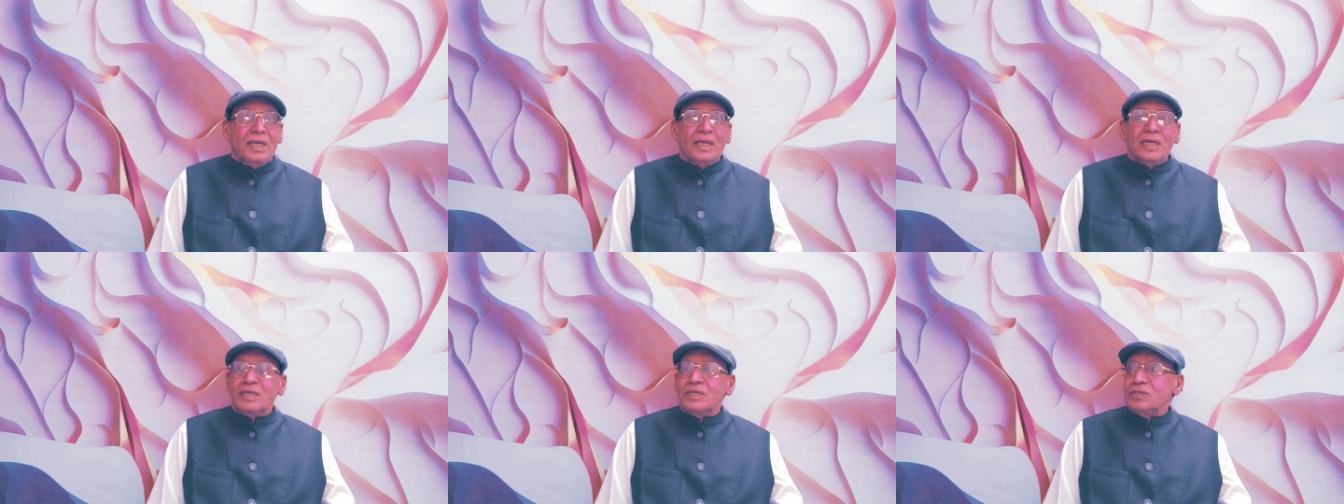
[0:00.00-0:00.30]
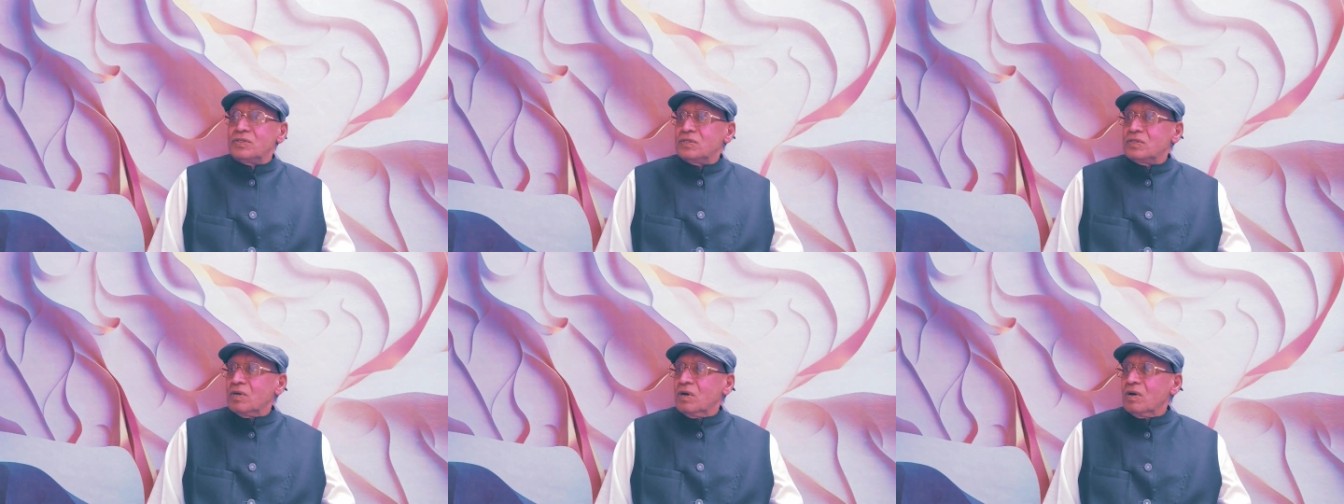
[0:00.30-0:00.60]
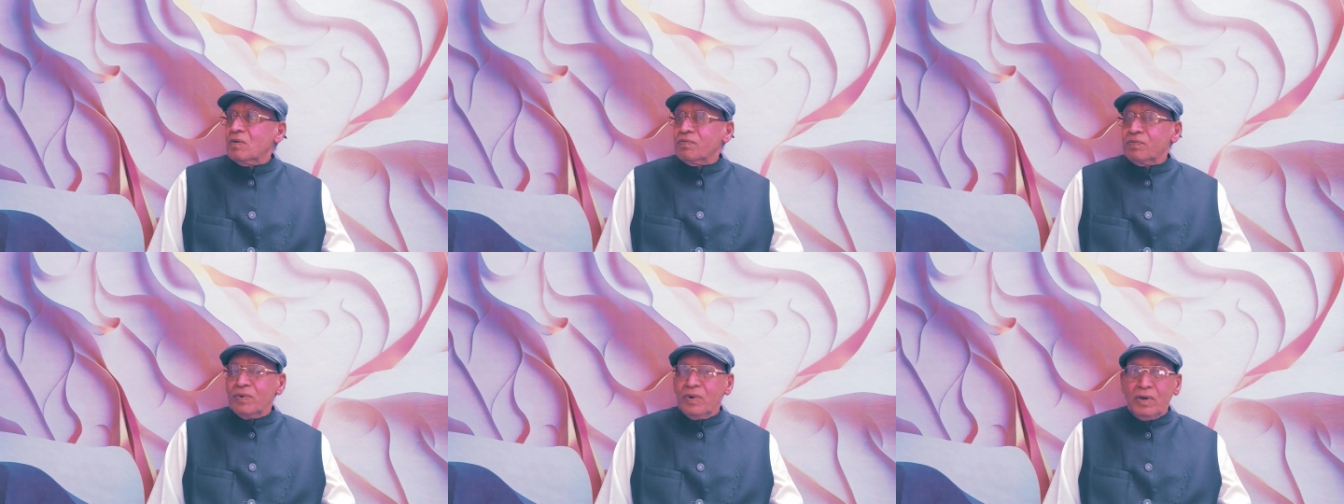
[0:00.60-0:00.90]
is
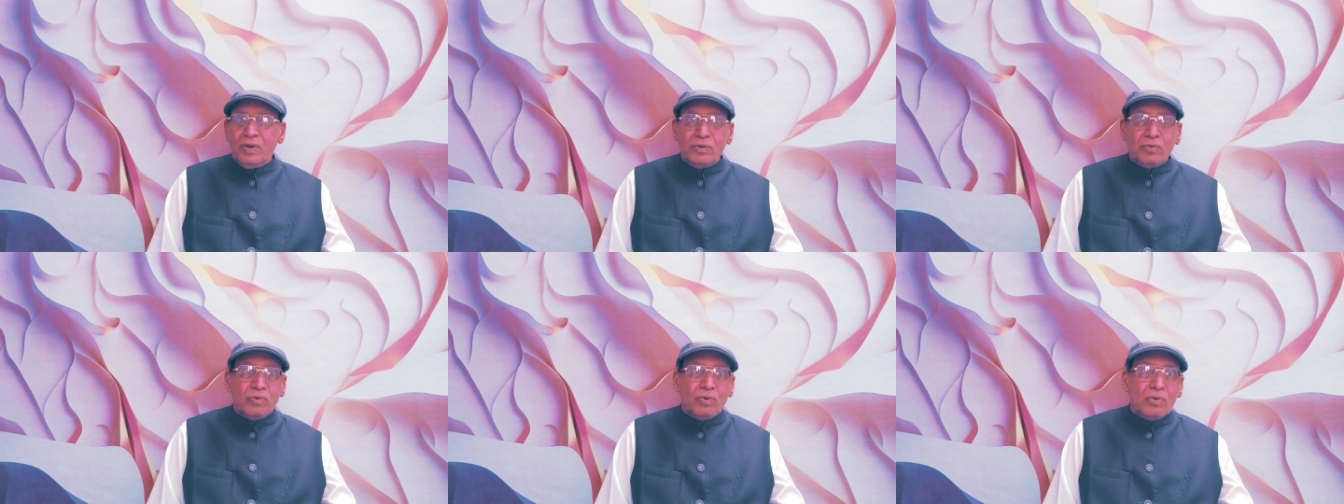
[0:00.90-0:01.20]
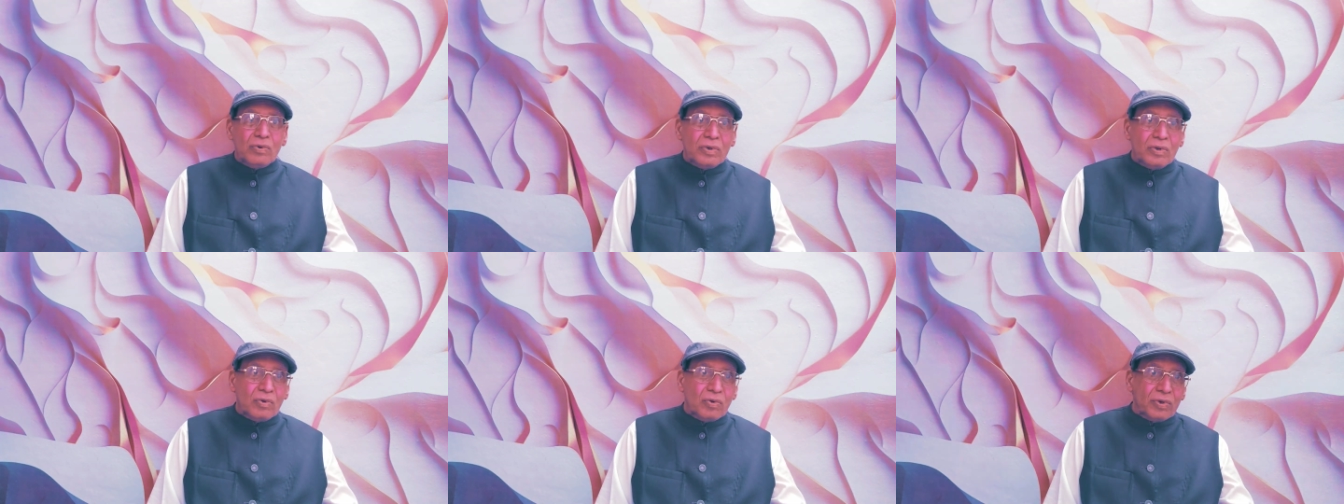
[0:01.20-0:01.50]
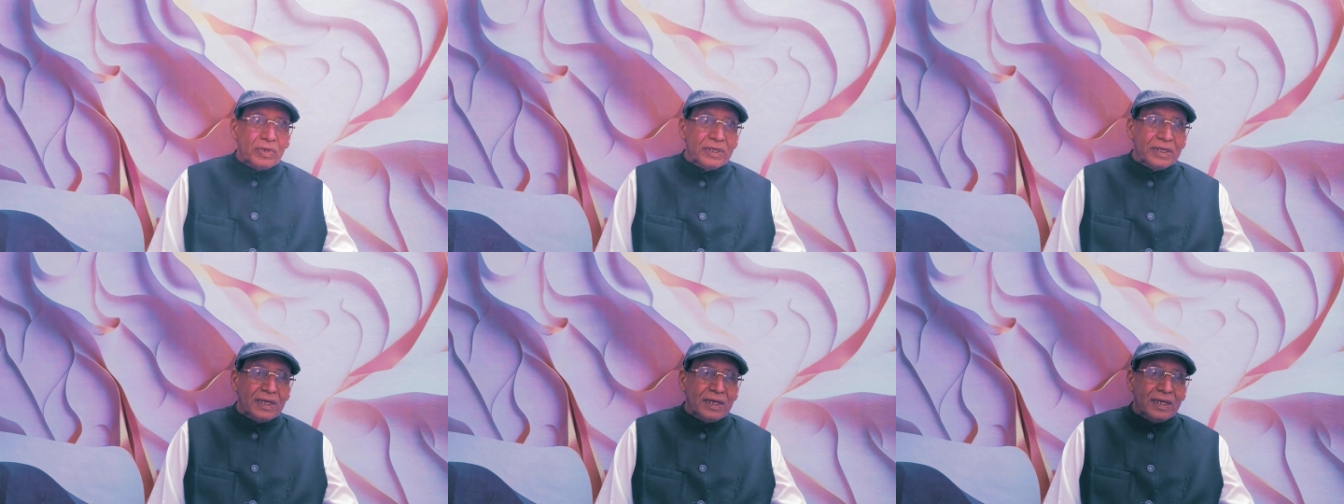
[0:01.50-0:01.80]
of unknown
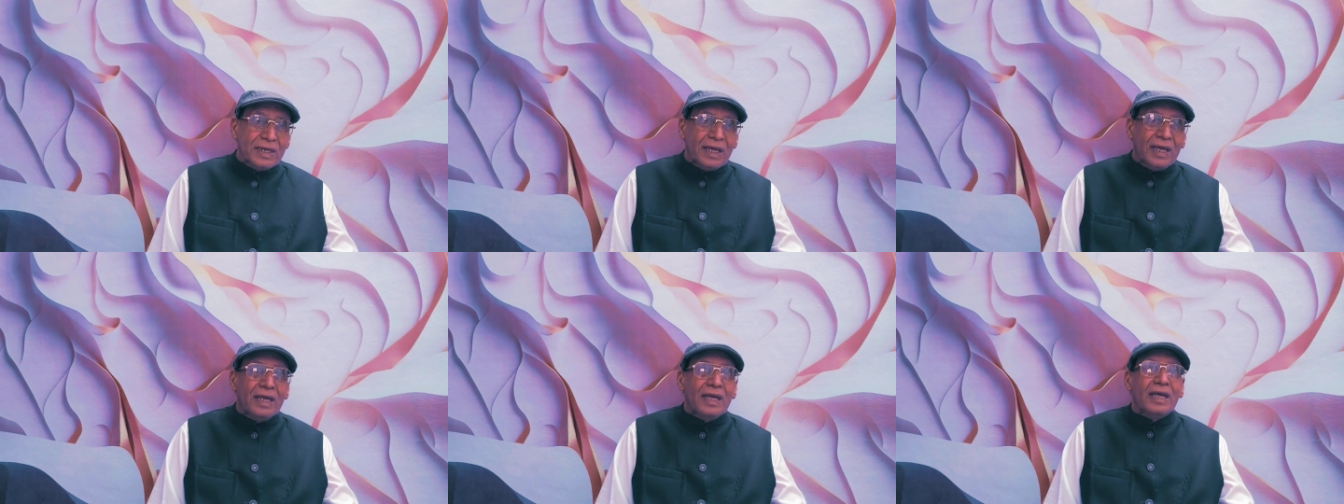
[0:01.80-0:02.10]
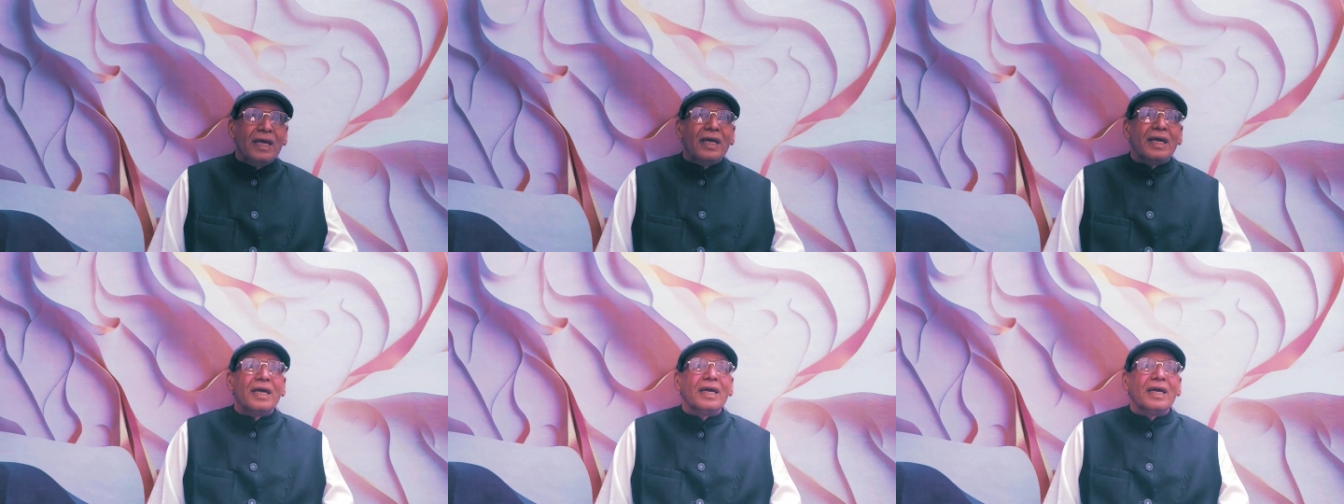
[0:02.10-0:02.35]
origin